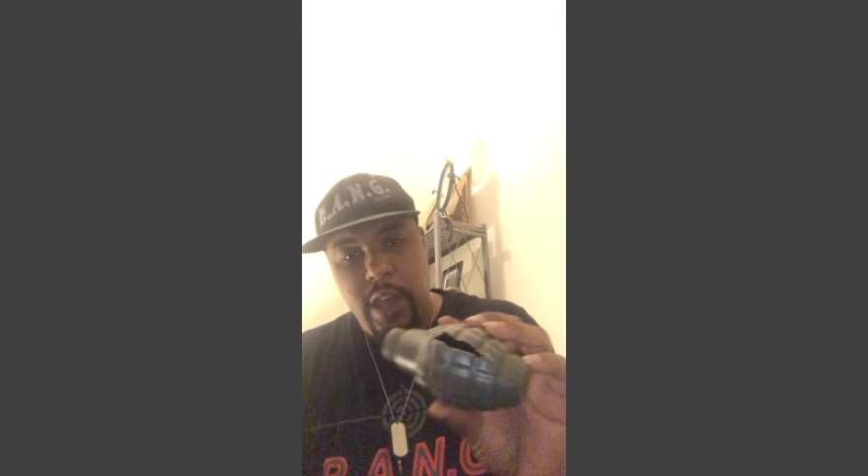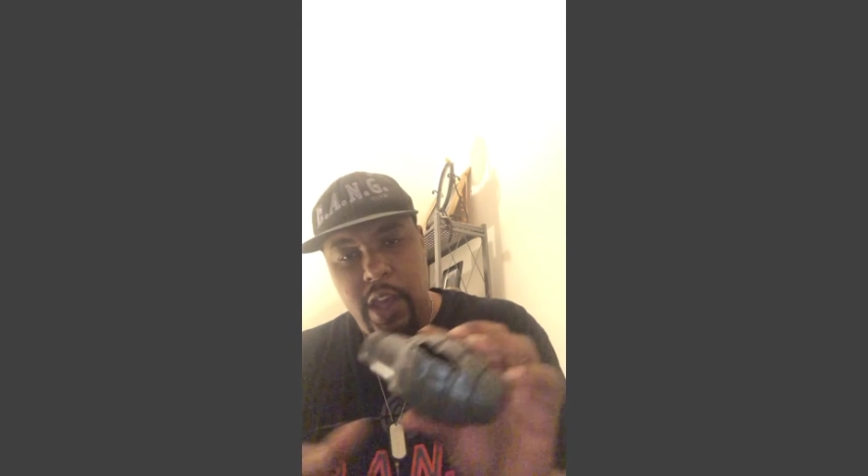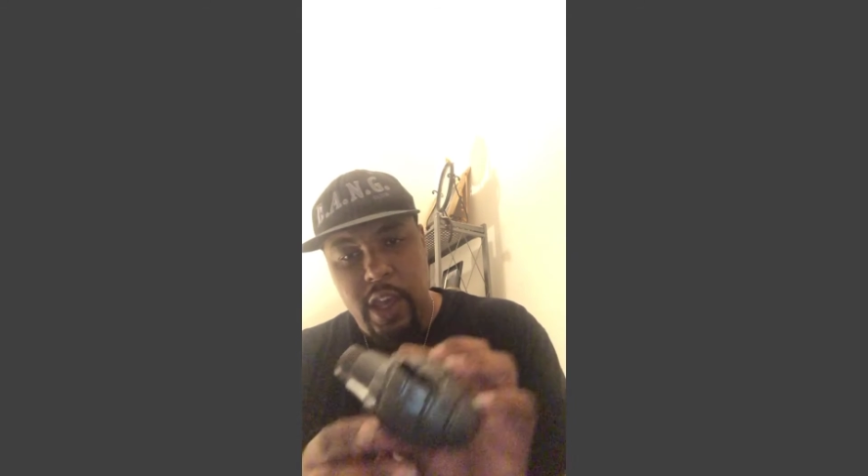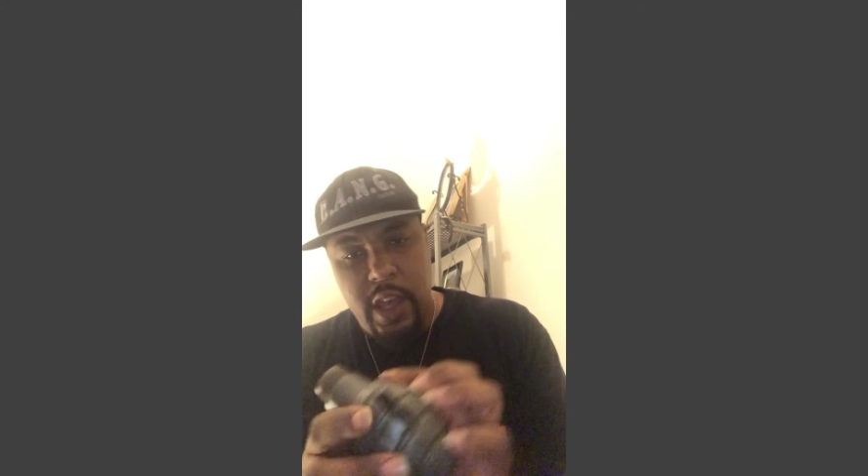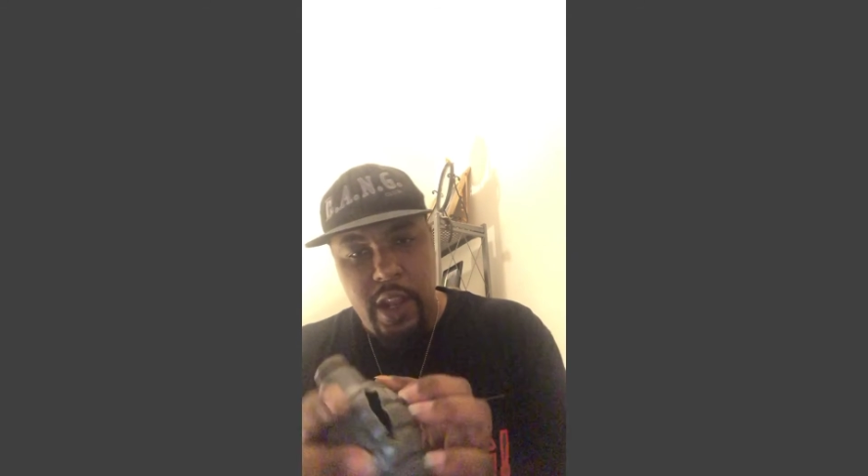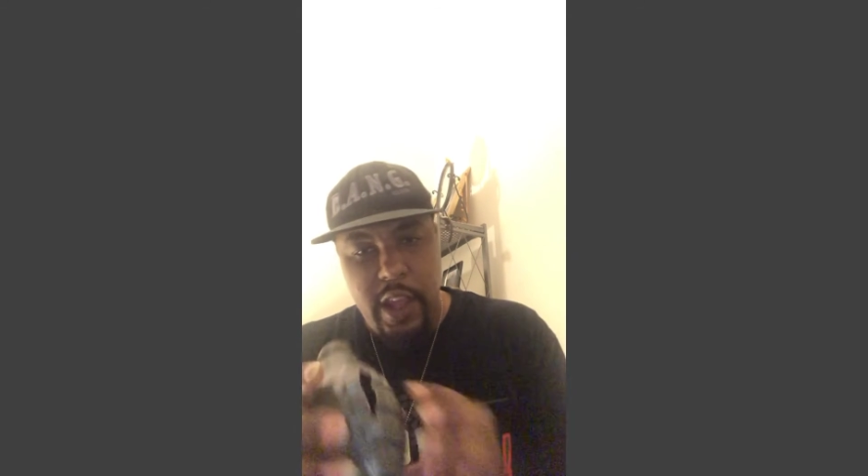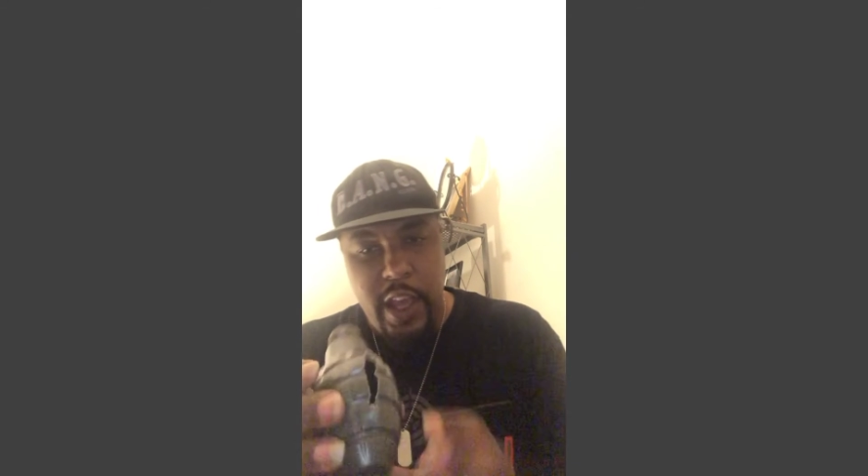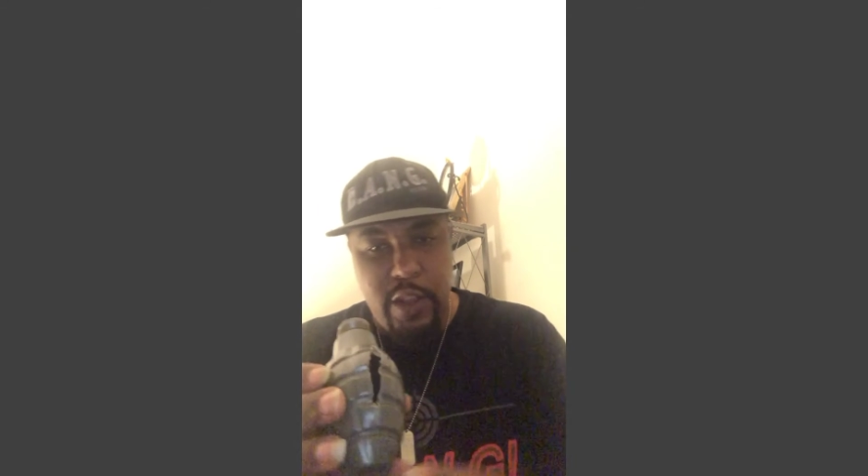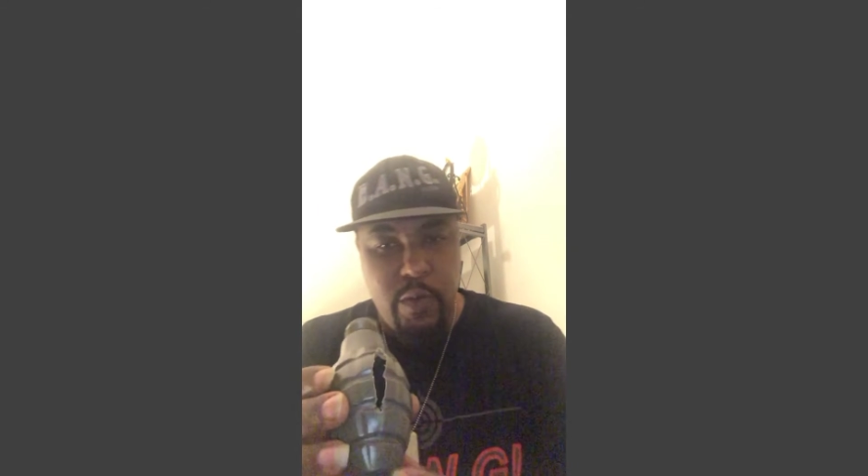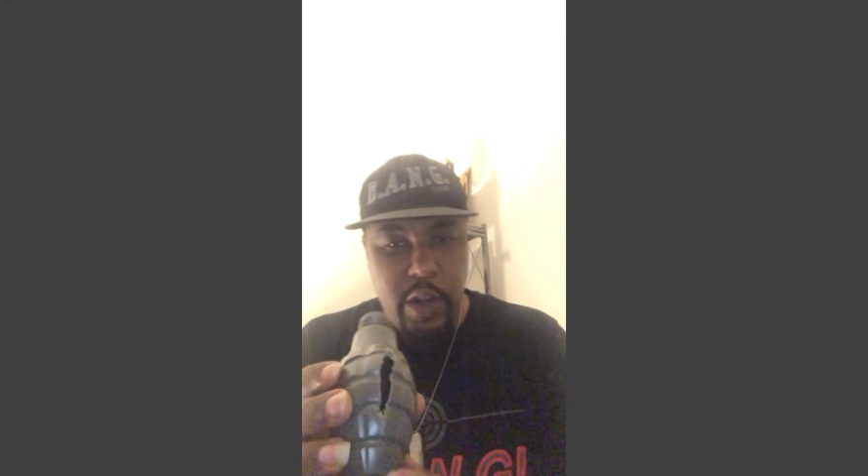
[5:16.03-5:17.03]
and
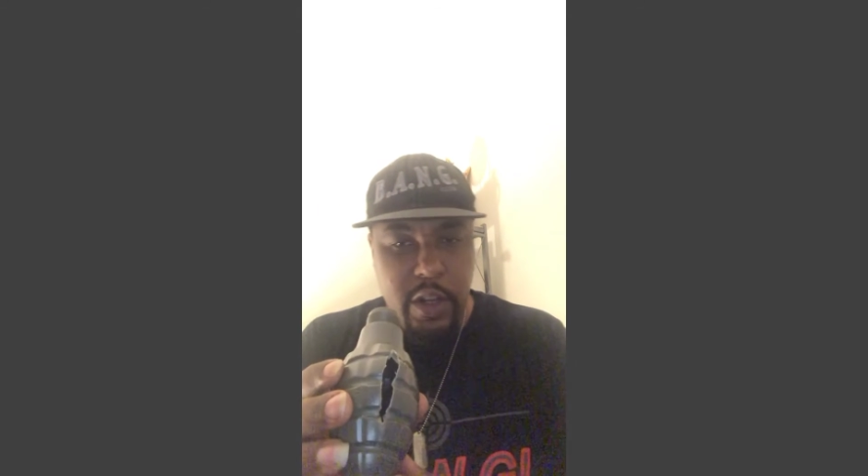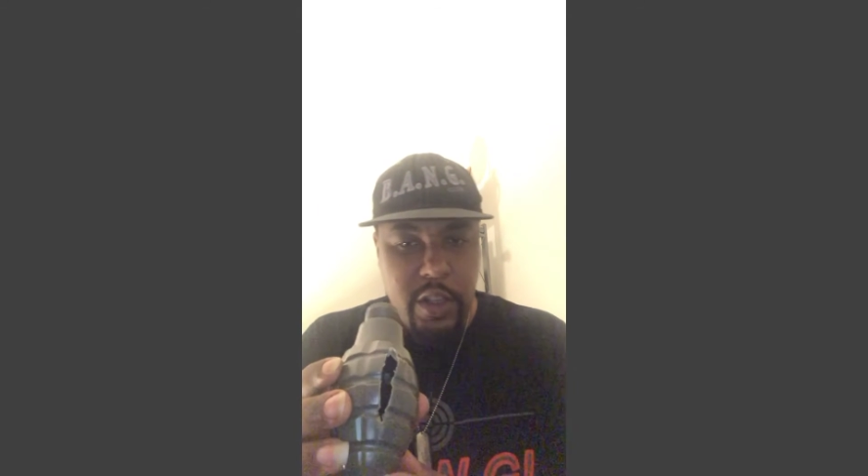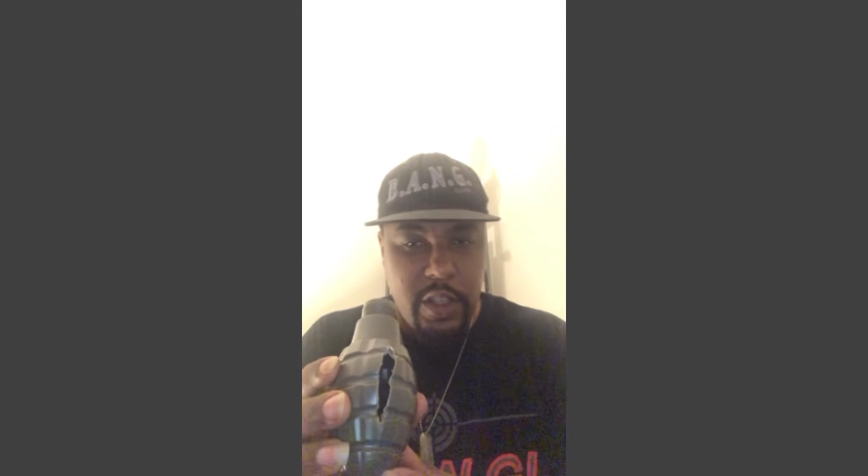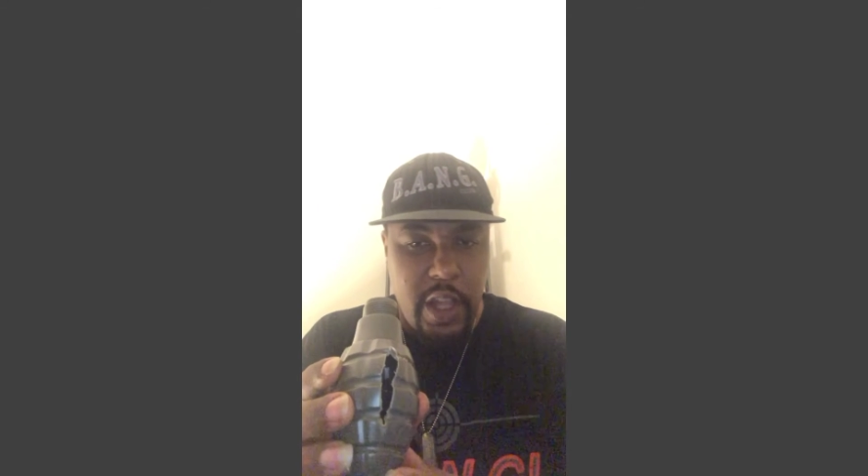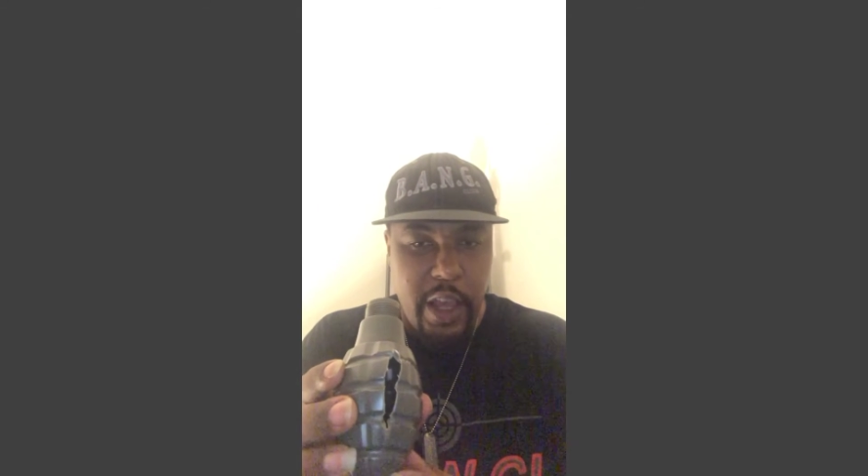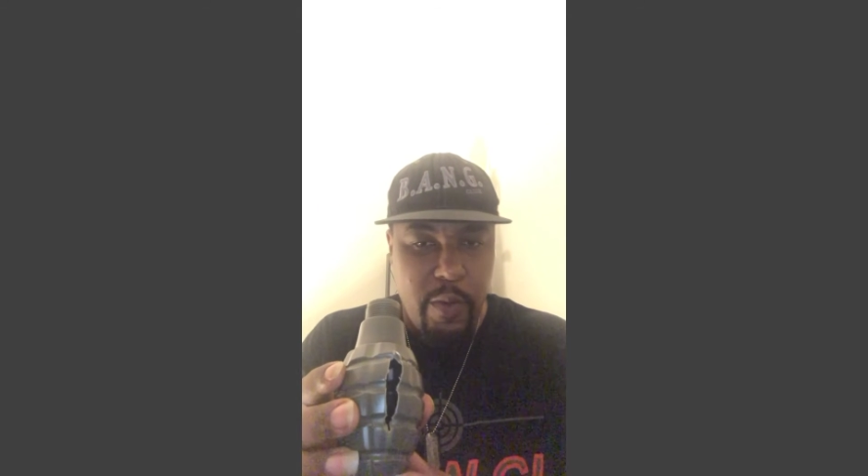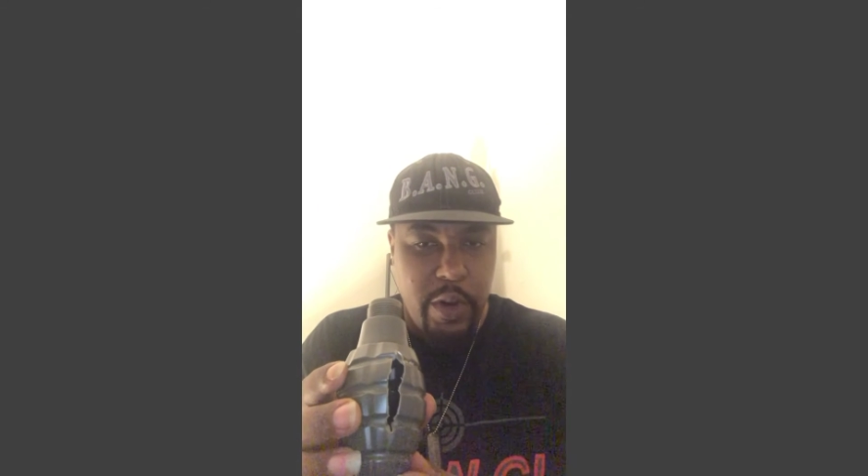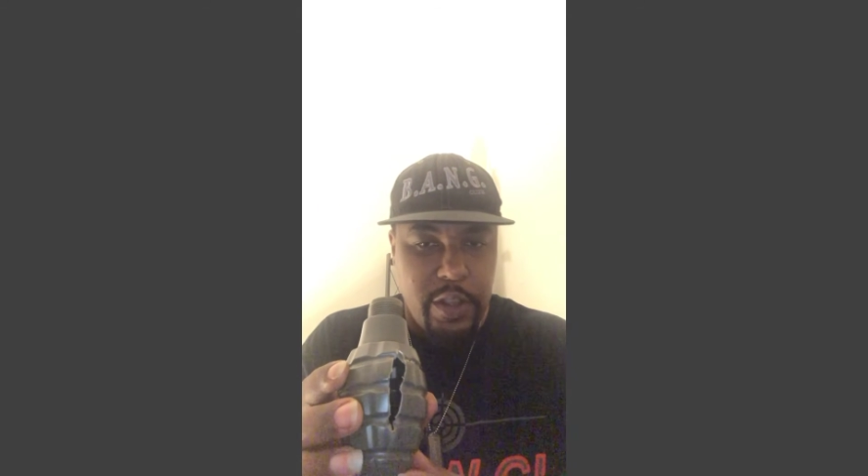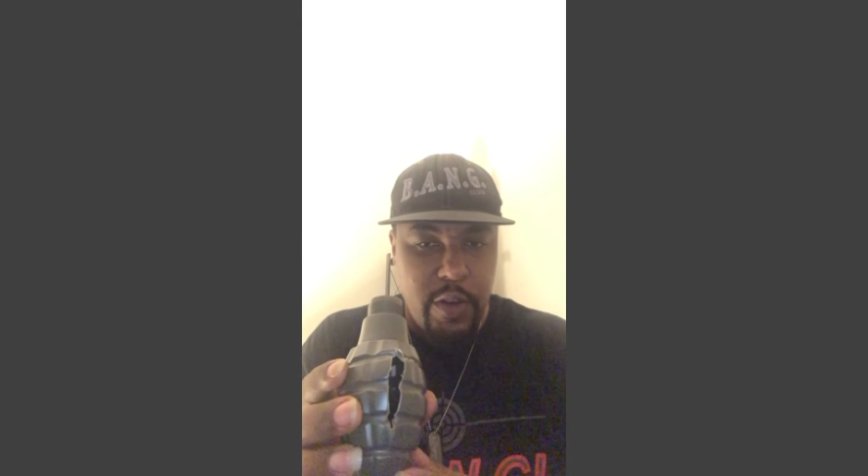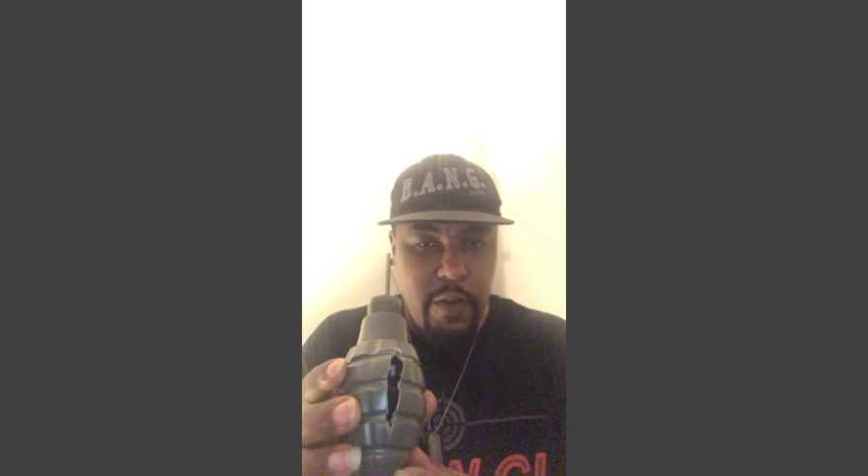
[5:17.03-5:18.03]
that's what it looks like when
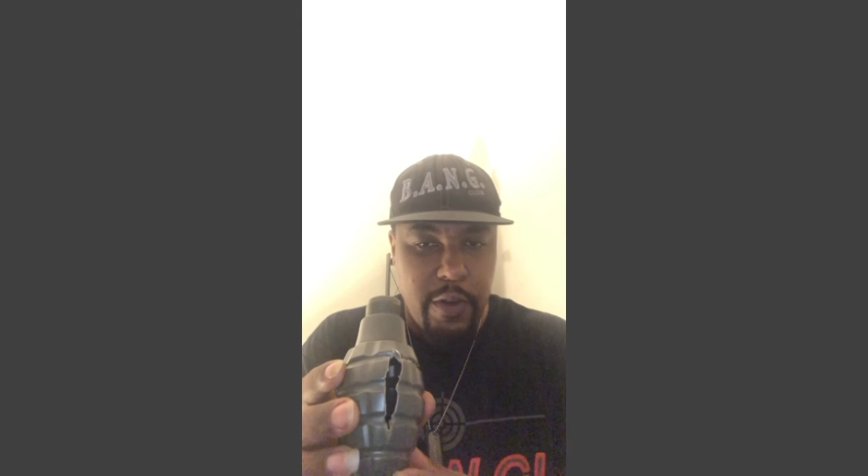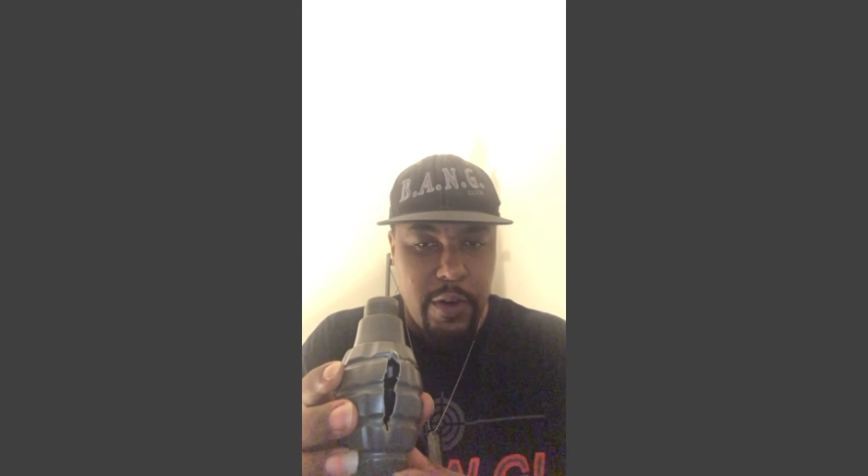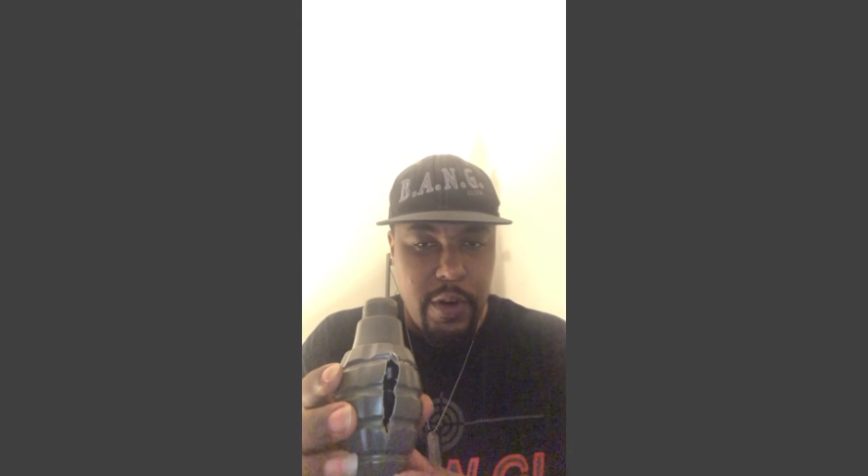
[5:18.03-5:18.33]
it's over.